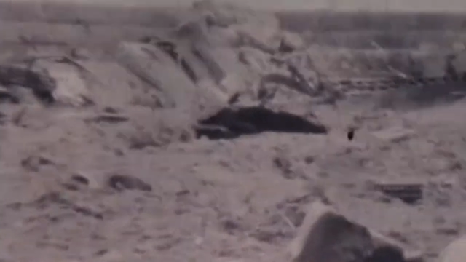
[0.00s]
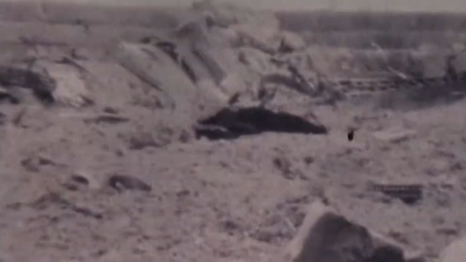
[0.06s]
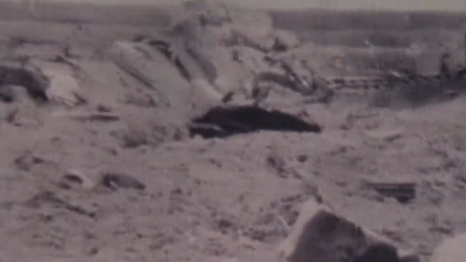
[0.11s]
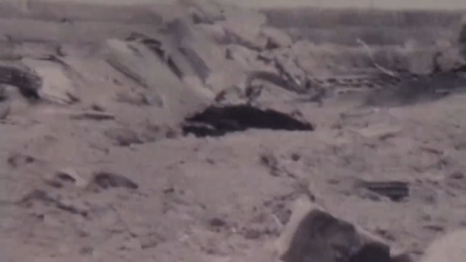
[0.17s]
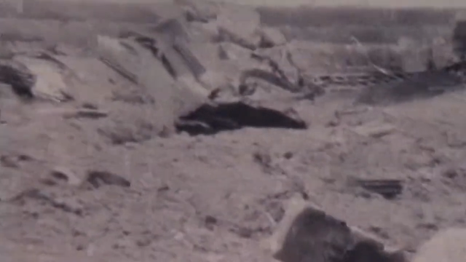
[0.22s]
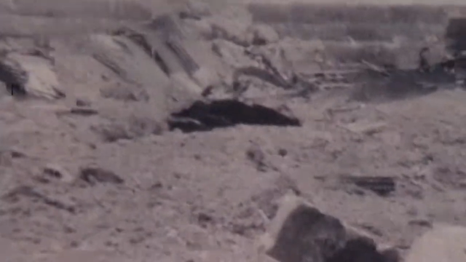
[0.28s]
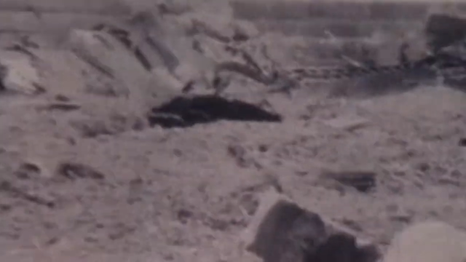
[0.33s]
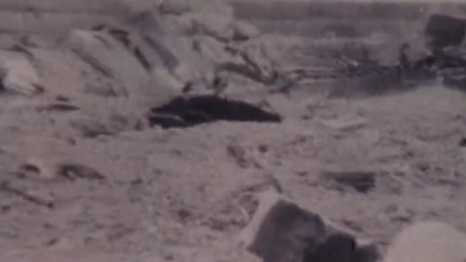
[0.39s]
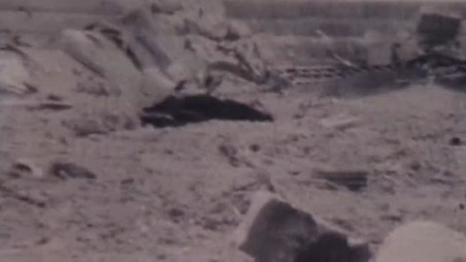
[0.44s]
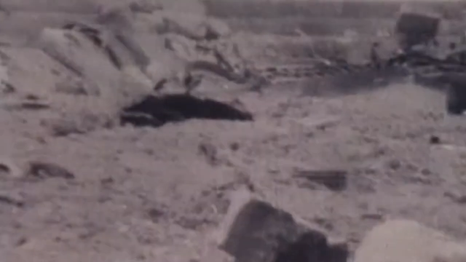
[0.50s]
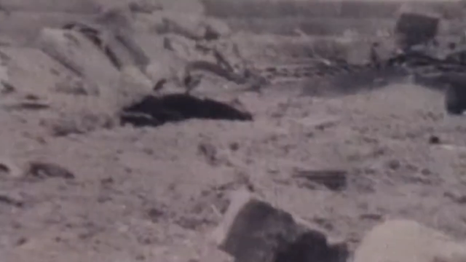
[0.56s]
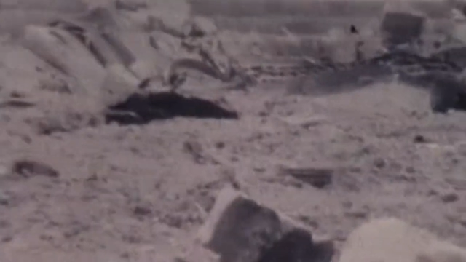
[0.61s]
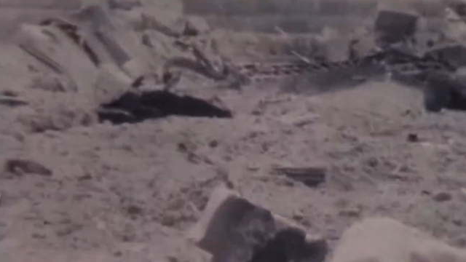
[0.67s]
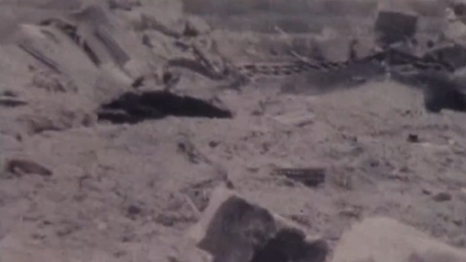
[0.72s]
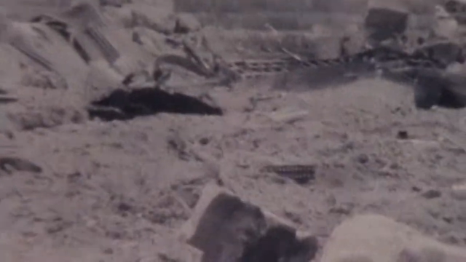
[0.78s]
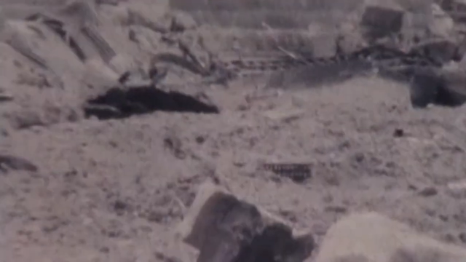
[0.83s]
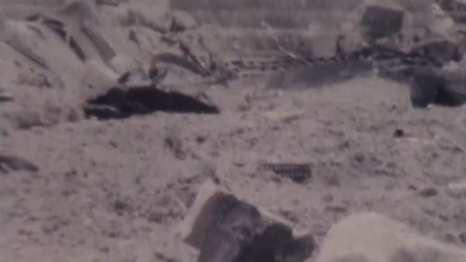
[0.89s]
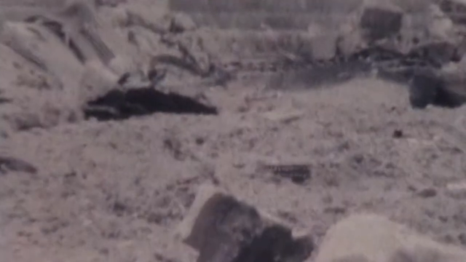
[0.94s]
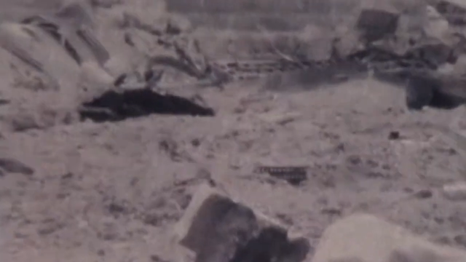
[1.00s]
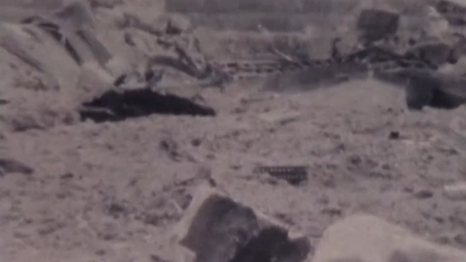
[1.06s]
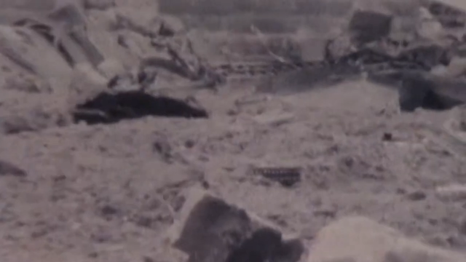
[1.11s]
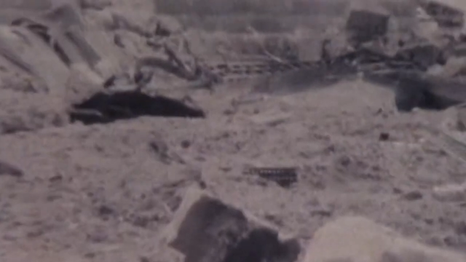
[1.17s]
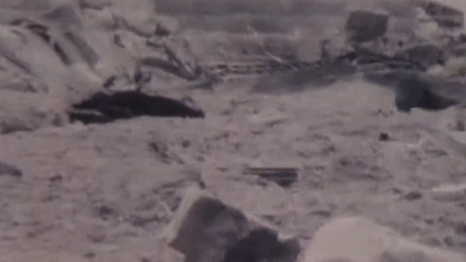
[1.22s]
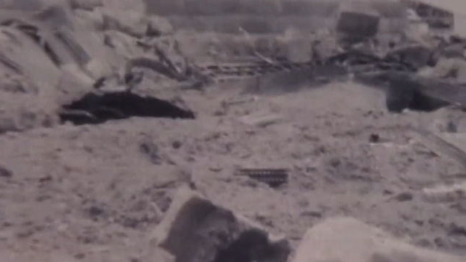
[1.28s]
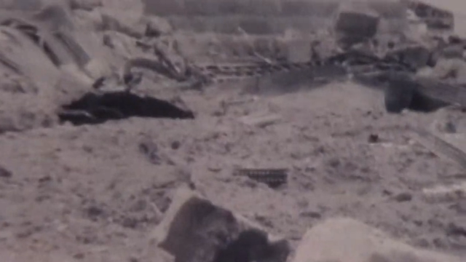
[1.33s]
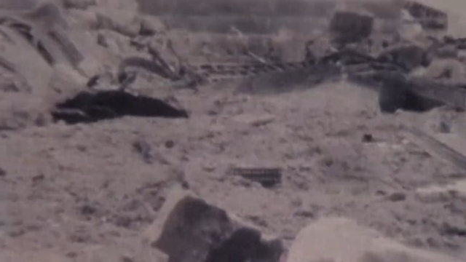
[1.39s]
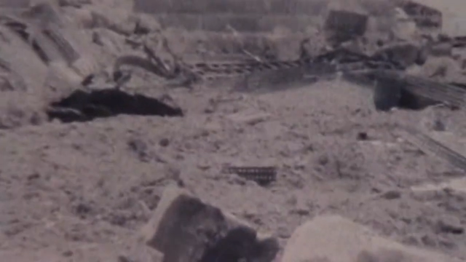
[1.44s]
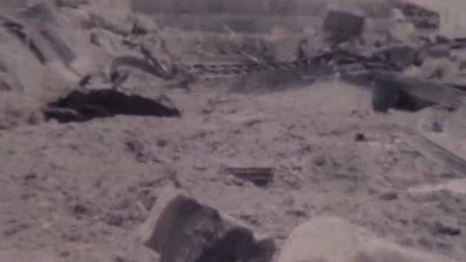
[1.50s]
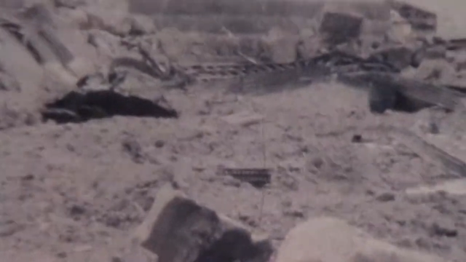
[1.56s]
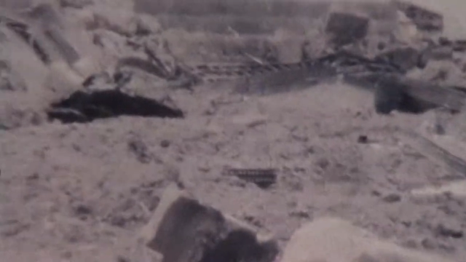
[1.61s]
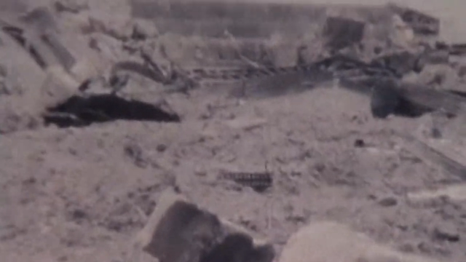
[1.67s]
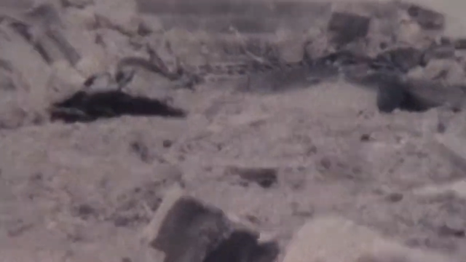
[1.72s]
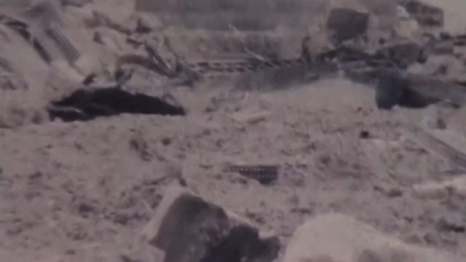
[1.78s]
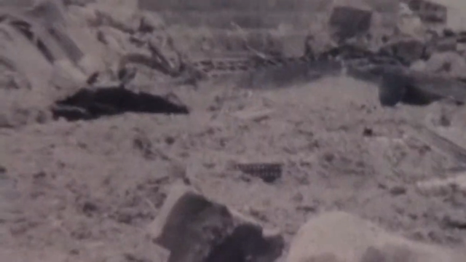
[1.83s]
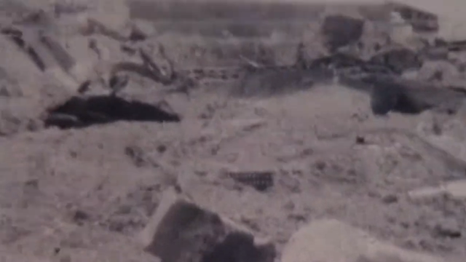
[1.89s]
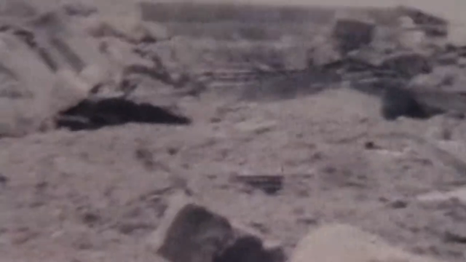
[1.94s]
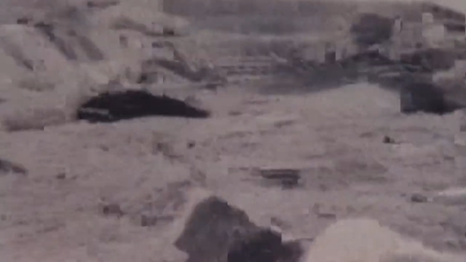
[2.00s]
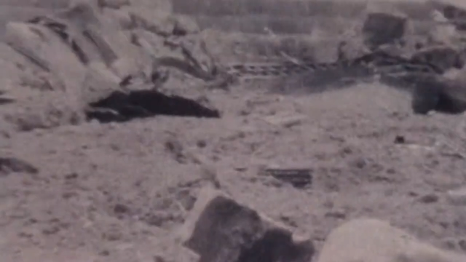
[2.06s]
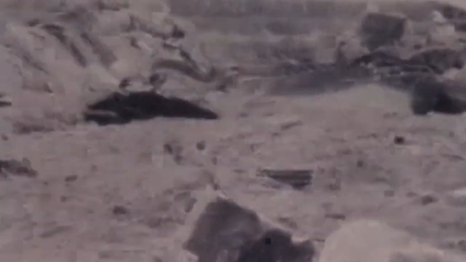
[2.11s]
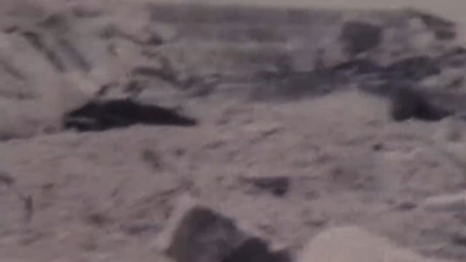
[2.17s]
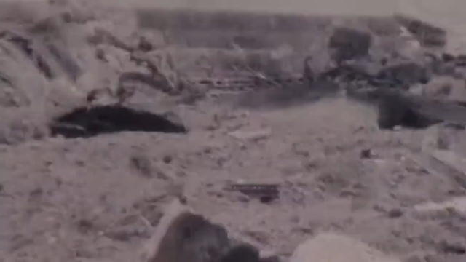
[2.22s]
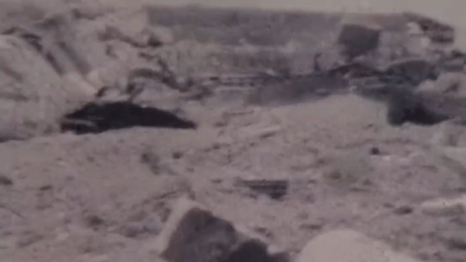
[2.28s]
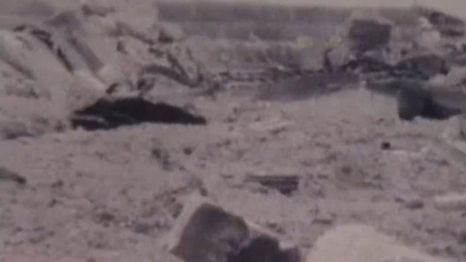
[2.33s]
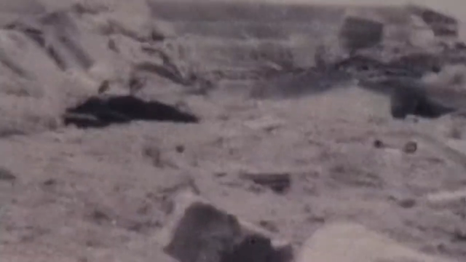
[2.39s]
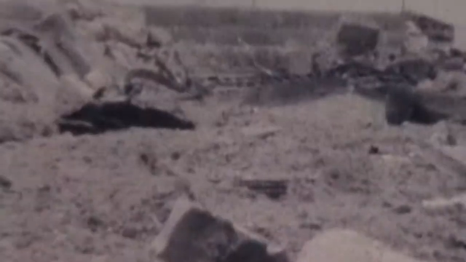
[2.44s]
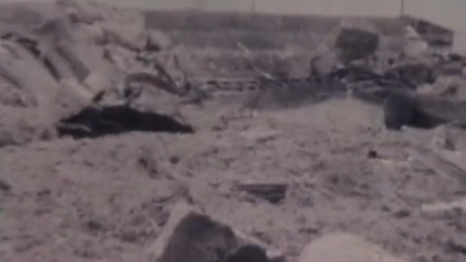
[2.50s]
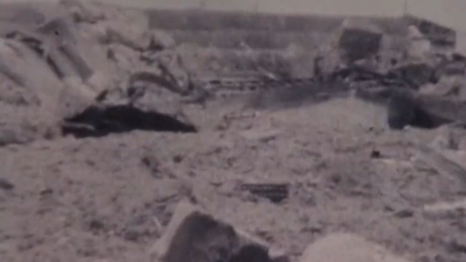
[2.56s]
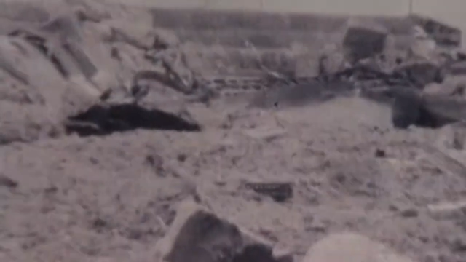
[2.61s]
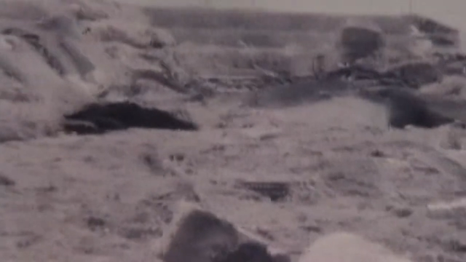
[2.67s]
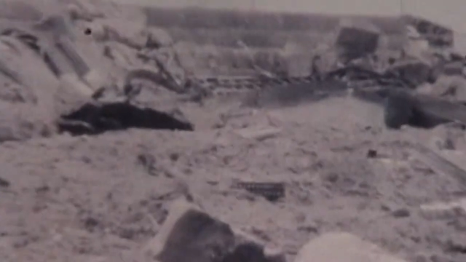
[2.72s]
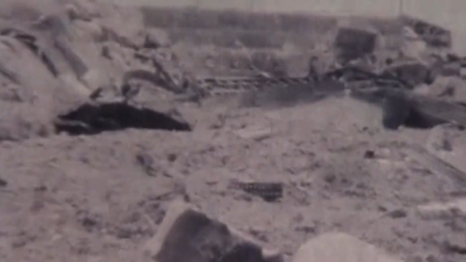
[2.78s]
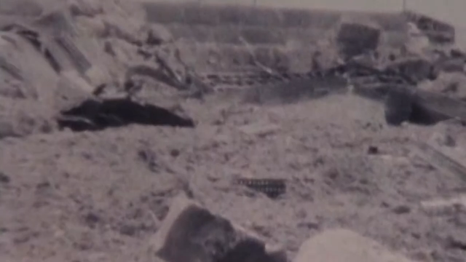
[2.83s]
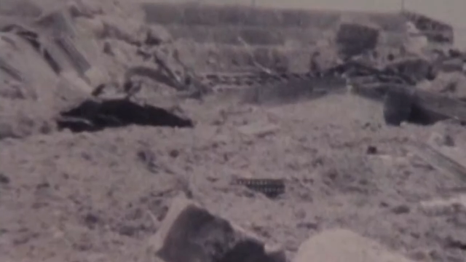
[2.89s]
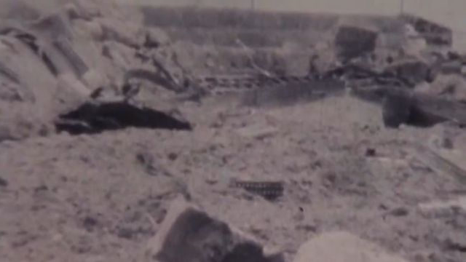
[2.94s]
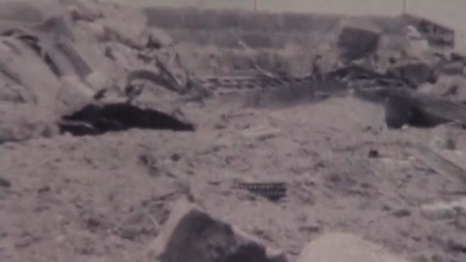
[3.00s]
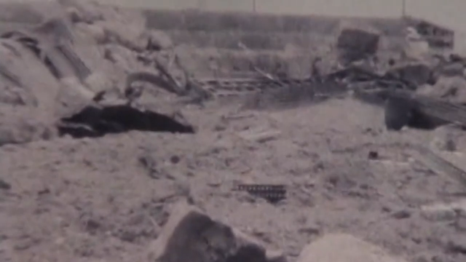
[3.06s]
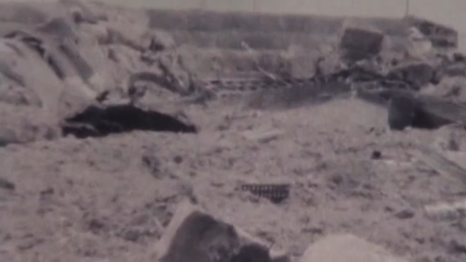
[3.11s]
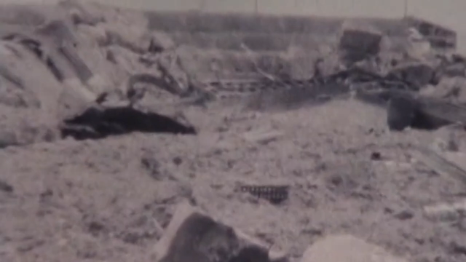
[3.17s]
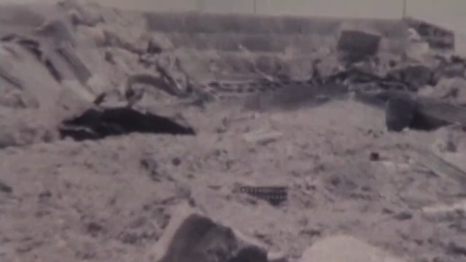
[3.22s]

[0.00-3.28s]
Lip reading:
Nobody's mouth can be seen.